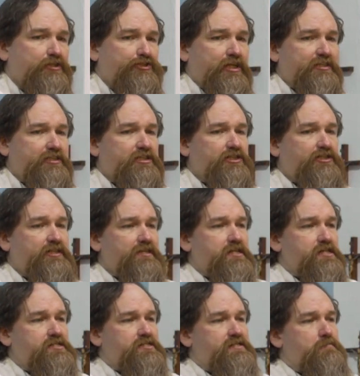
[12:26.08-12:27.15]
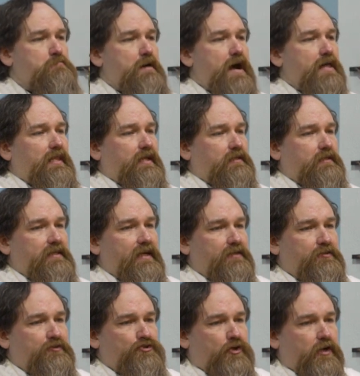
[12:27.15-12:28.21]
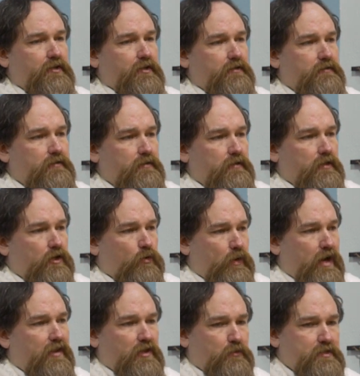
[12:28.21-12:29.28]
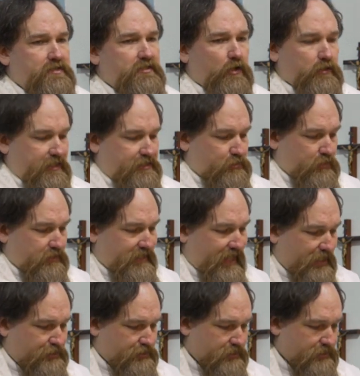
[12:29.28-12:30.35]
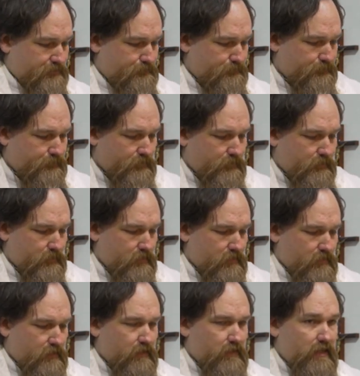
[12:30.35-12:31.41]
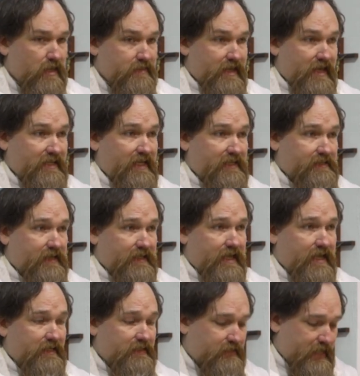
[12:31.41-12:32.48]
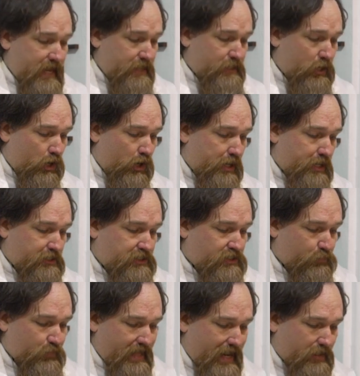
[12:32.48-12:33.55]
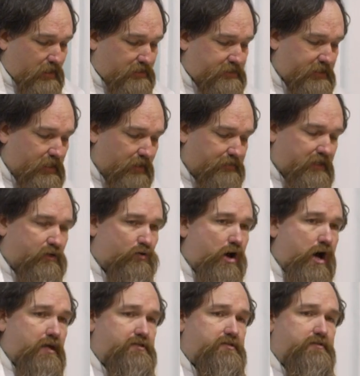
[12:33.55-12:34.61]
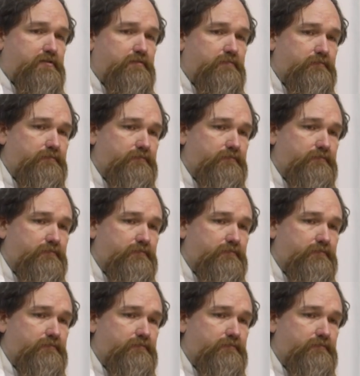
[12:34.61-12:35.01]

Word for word: Jesus did this symbolically at the Jordan, where there was no literal danger. Then he did it in dead earnest reality on the cross.